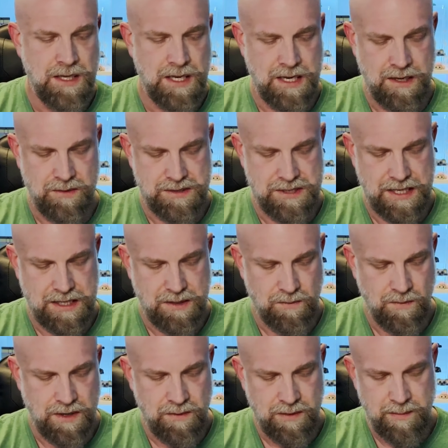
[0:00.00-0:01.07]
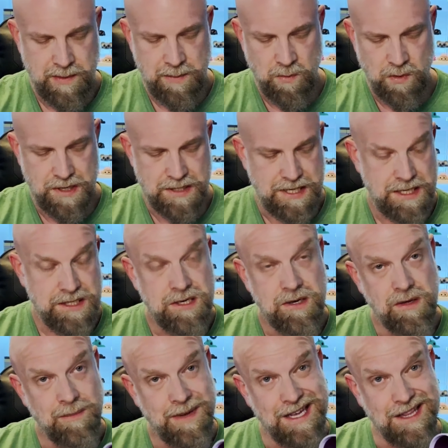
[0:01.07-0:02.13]
And I was like, why don't we be more intentional
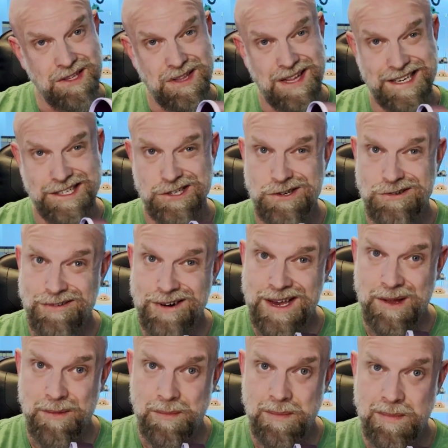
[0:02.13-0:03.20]
and make it look like trim?